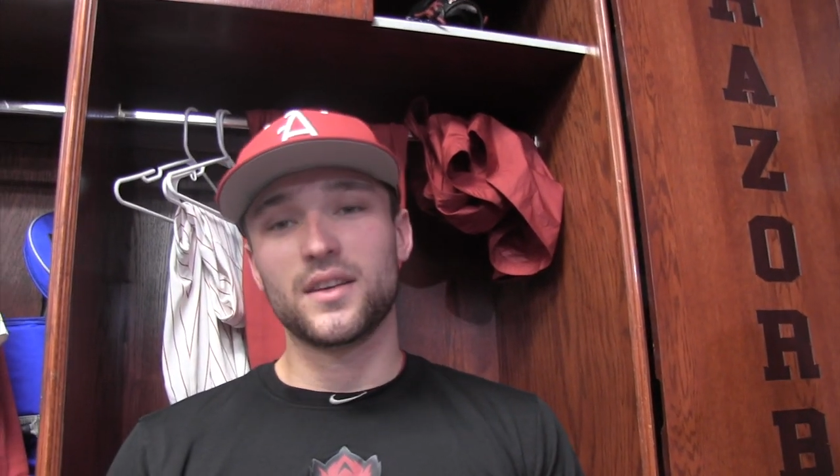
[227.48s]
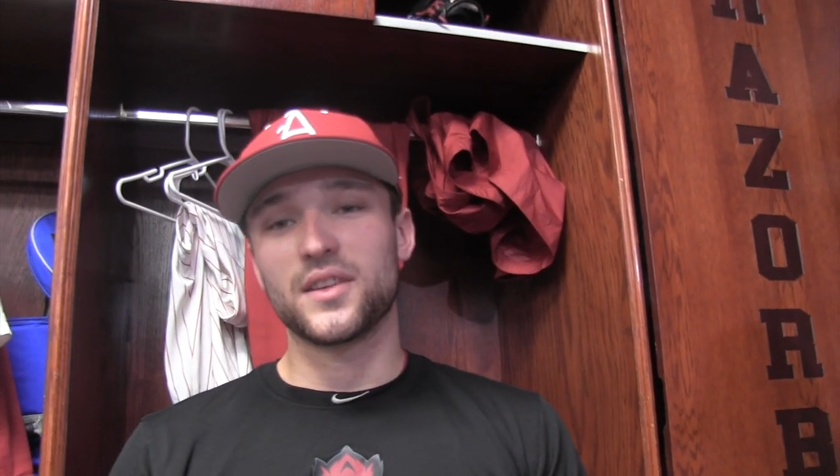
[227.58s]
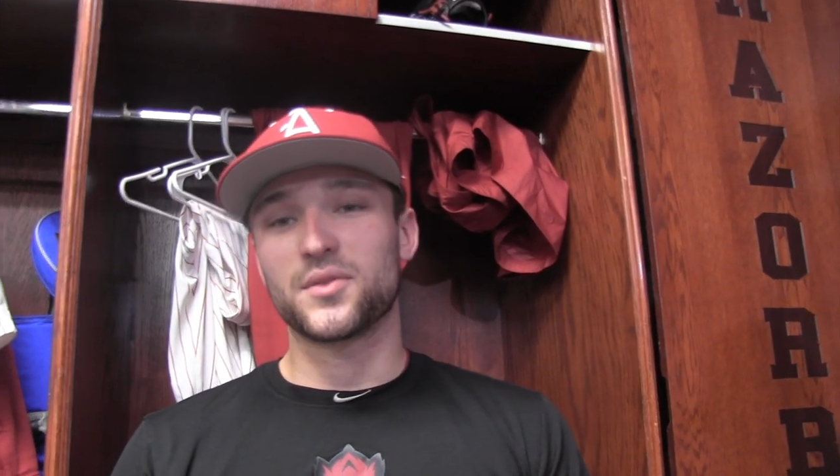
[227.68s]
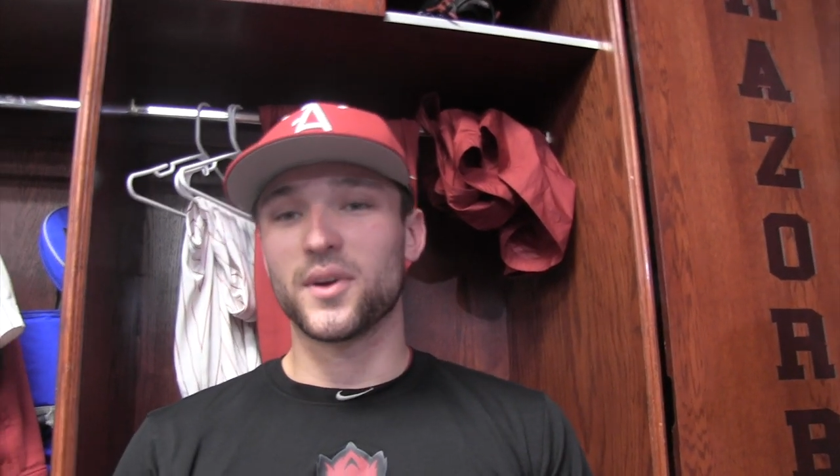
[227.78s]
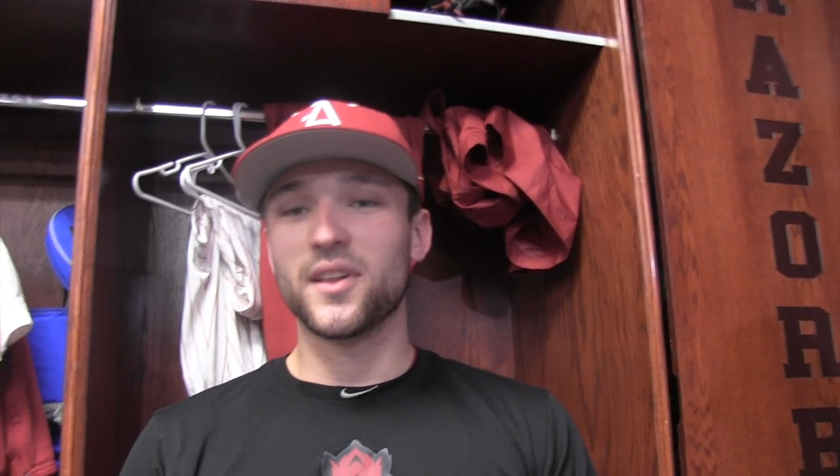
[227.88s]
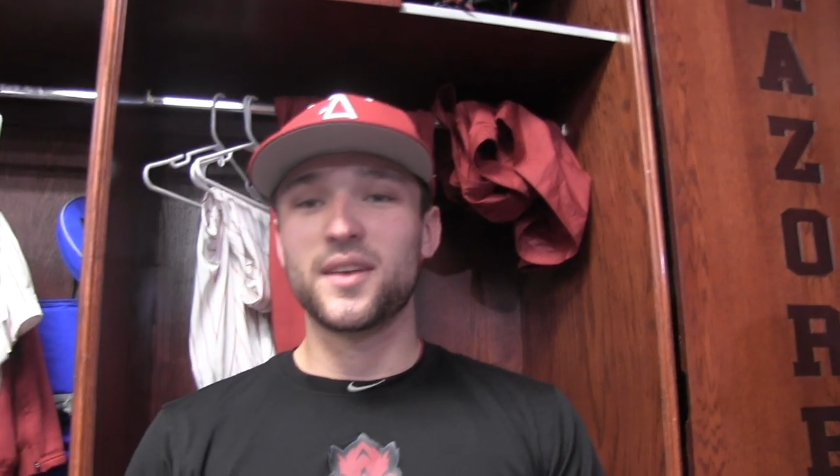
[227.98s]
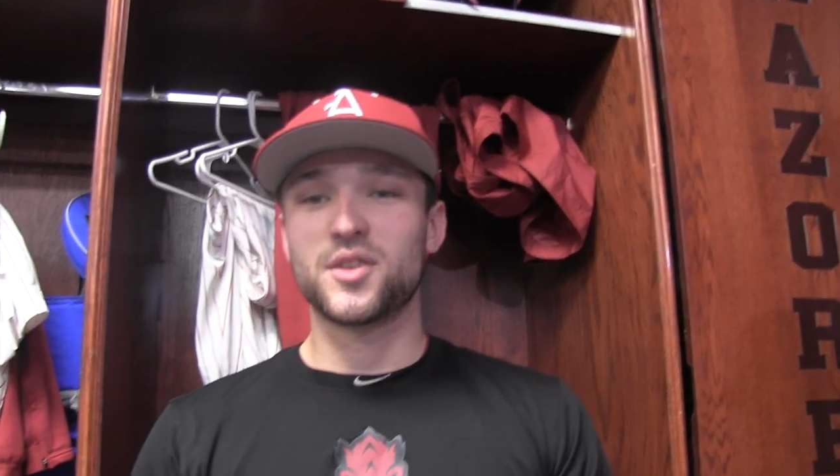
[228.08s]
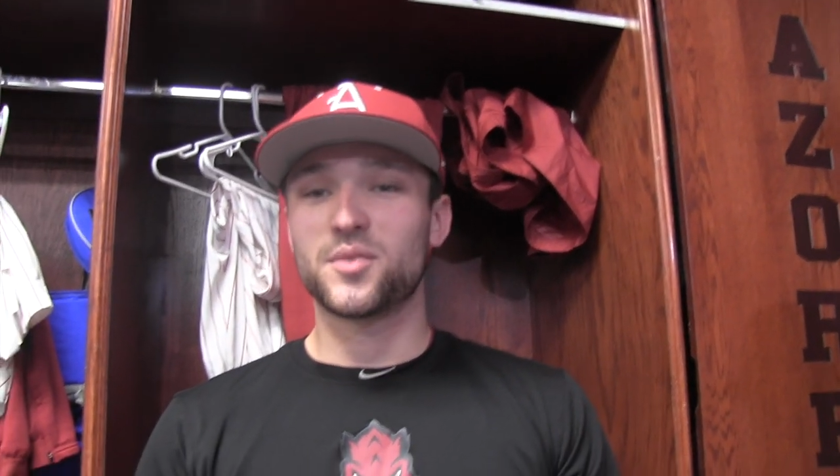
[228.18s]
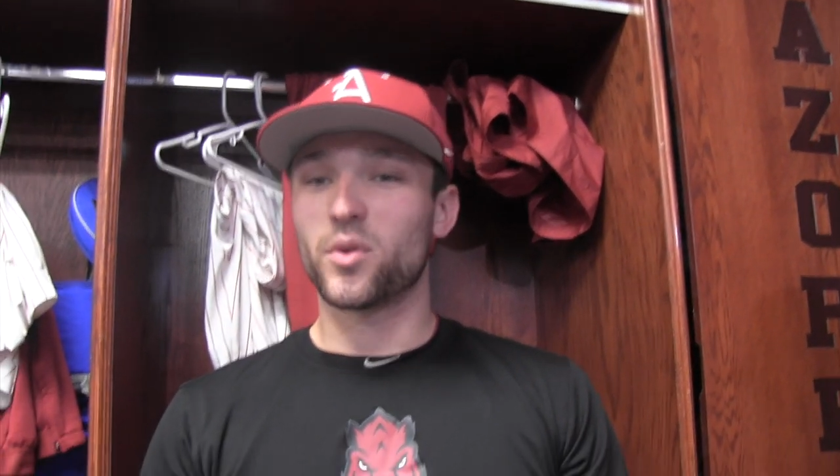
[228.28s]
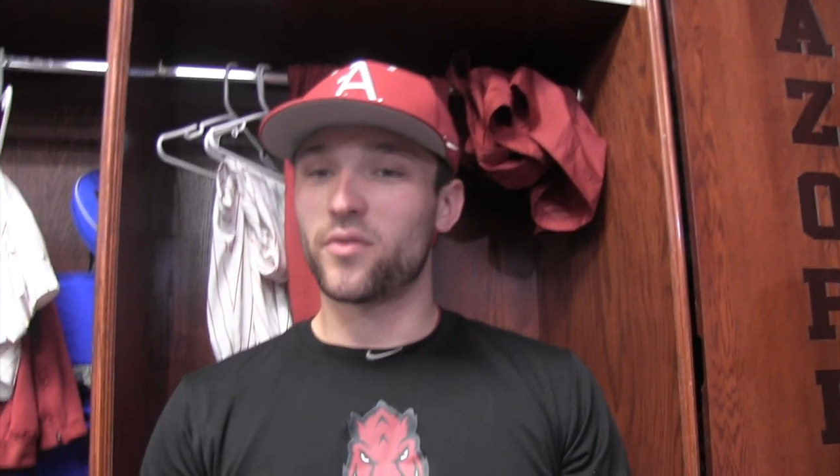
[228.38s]
It's really
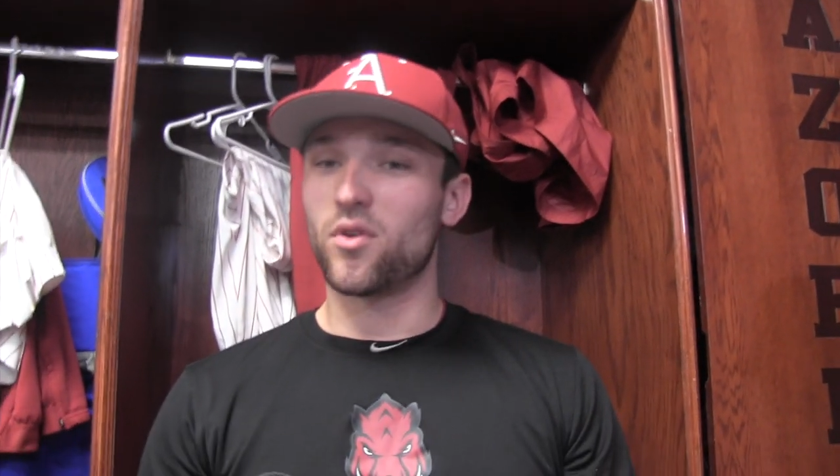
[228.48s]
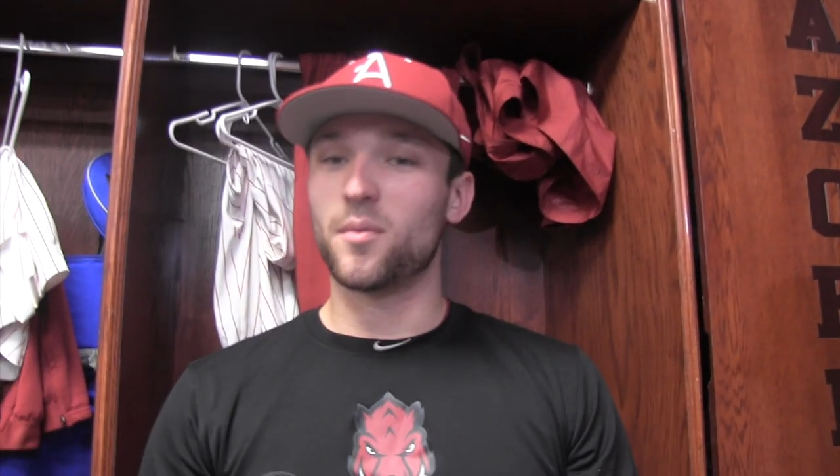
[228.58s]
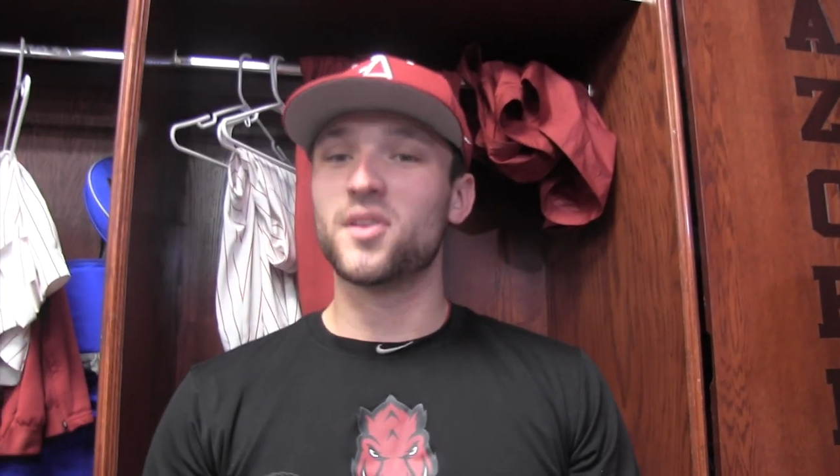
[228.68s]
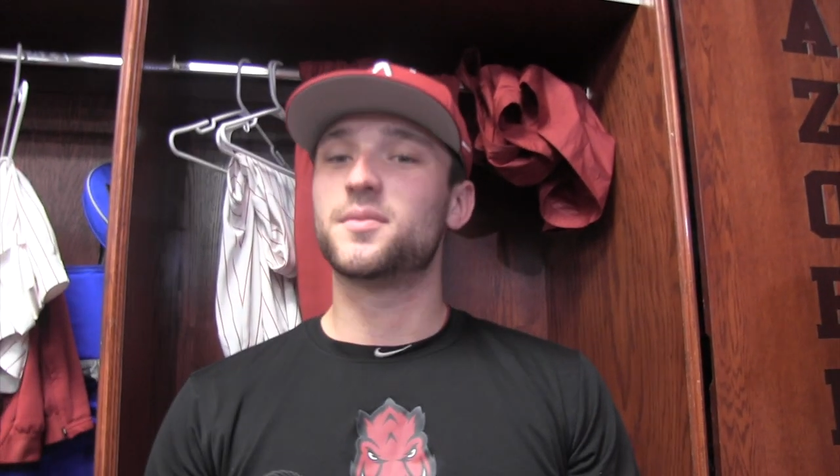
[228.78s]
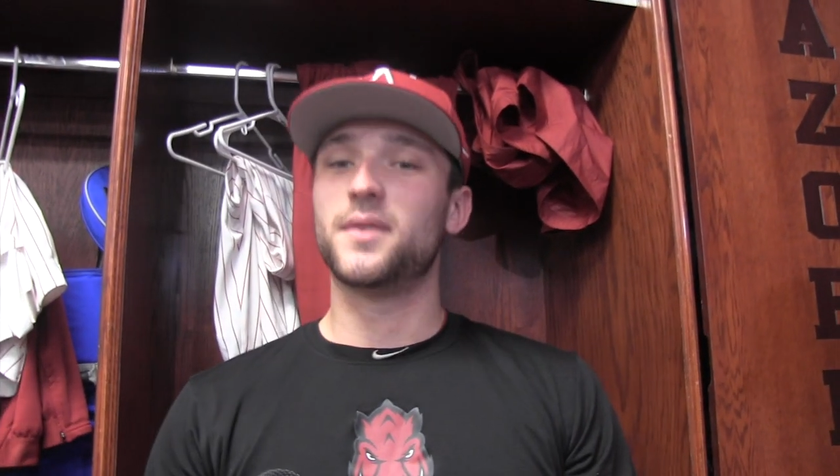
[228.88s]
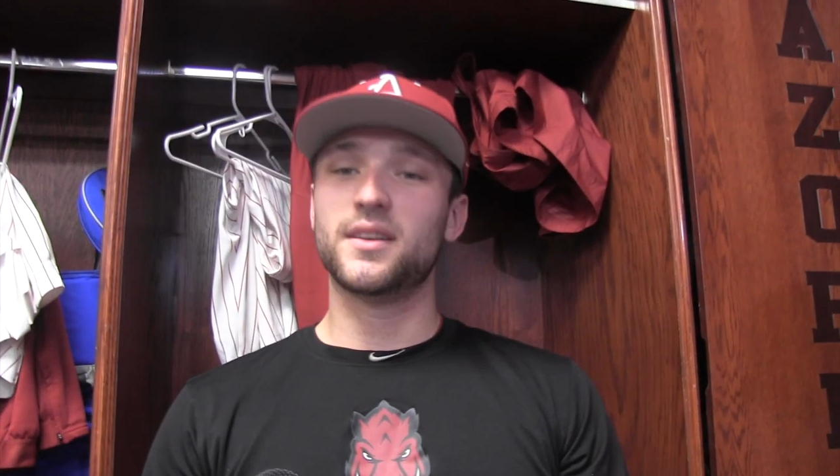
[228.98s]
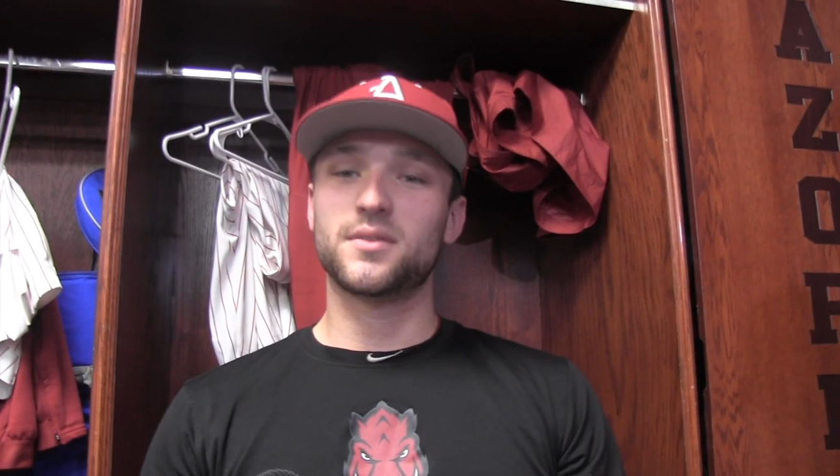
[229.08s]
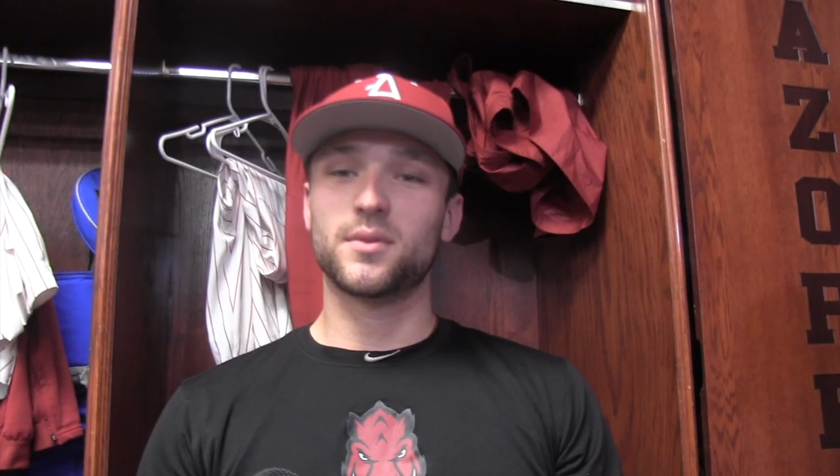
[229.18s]
just performance-based.